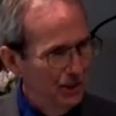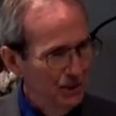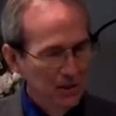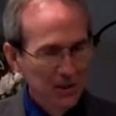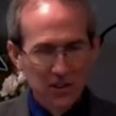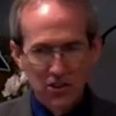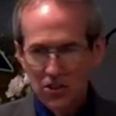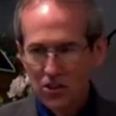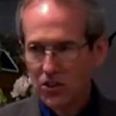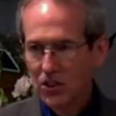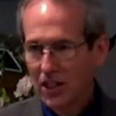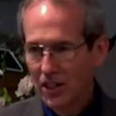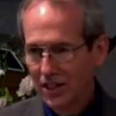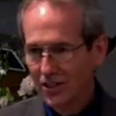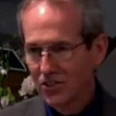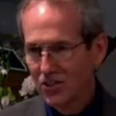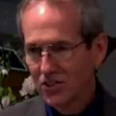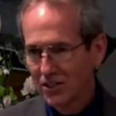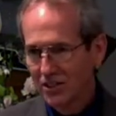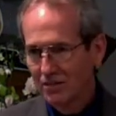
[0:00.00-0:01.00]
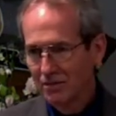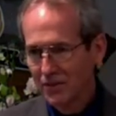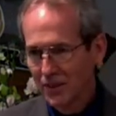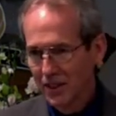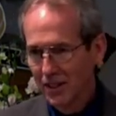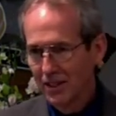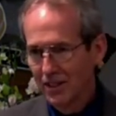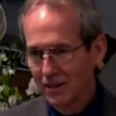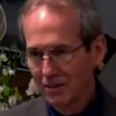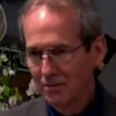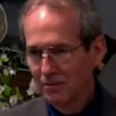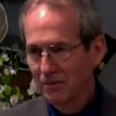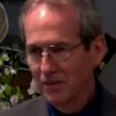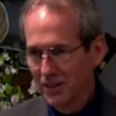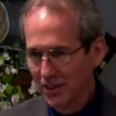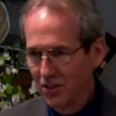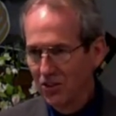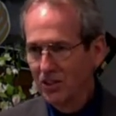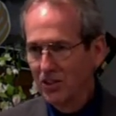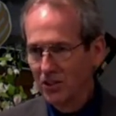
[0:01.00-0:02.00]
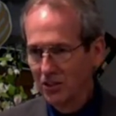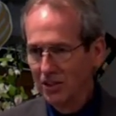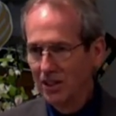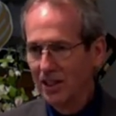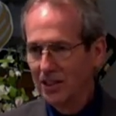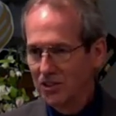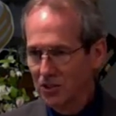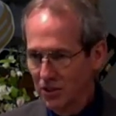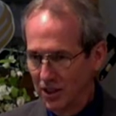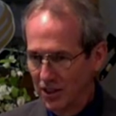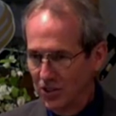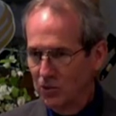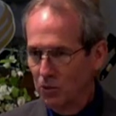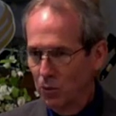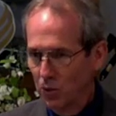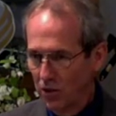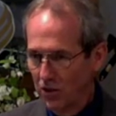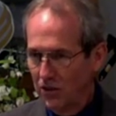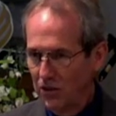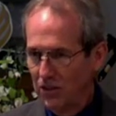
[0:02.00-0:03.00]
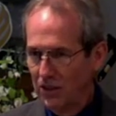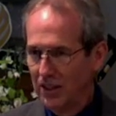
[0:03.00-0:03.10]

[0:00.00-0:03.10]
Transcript: So, yes, um, you, you, it's, it's worth